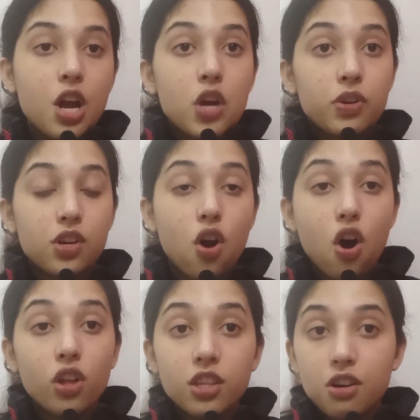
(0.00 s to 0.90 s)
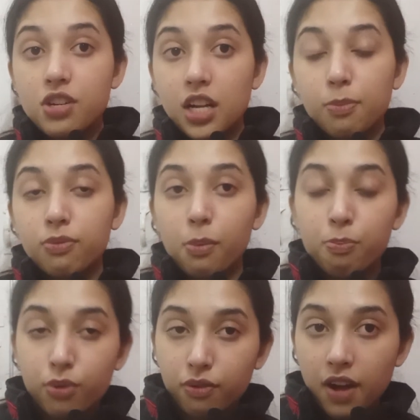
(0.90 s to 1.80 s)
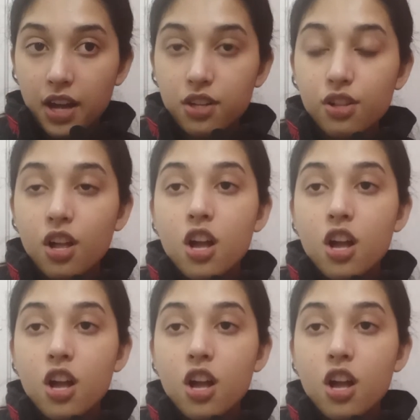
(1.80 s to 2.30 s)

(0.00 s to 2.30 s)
written on their Yelp profile.